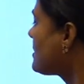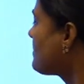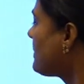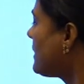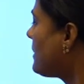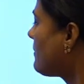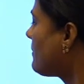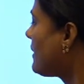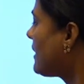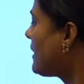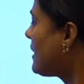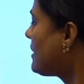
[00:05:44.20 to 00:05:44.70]

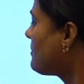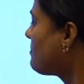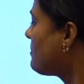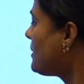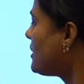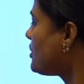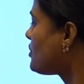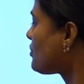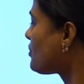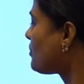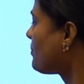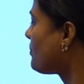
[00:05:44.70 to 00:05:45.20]
P1 and
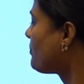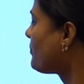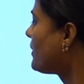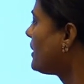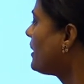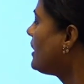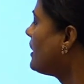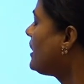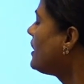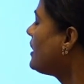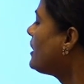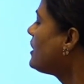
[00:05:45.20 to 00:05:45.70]
P2.
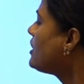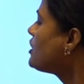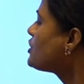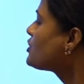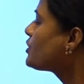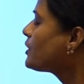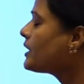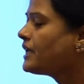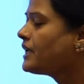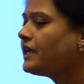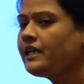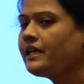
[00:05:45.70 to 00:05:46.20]

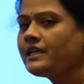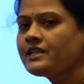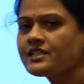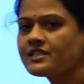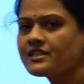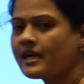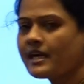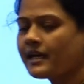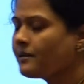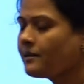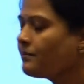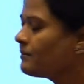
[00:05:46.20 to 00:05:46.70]
So each
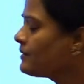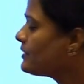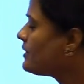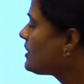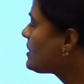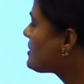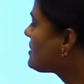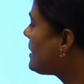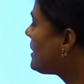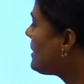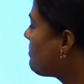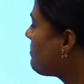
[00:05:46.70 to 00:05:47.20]
time the
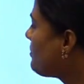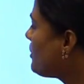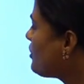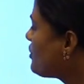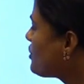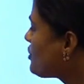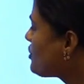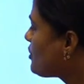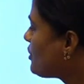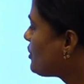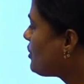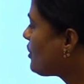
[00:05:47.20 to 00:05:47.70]
CPU
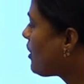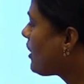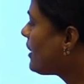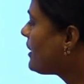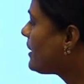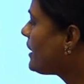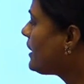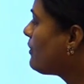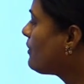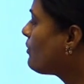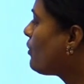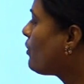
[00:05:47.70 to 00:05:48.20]
should not
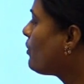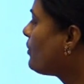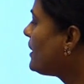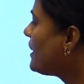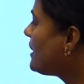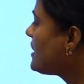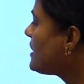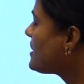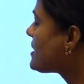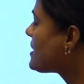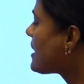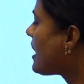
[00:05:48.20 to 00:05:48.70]
give only
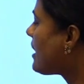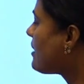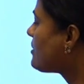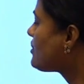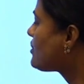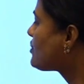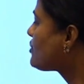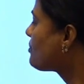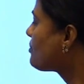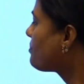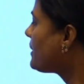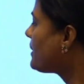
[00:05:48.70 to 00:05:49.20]
the chance
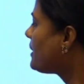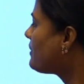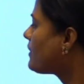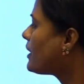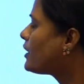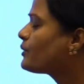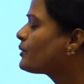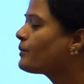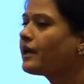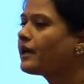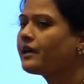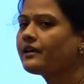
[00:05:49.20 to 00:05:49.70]
to
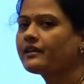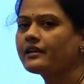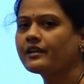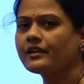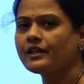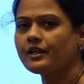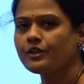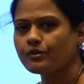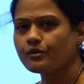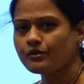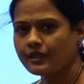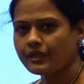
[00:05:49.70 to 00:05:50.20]
P1 to enter
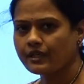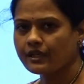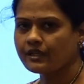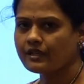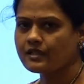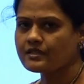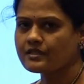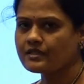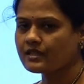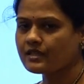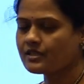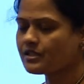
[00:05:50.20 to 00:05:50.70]
into critical
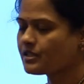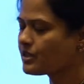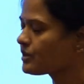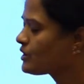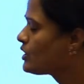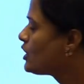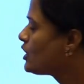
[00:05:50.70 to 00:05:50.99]
section.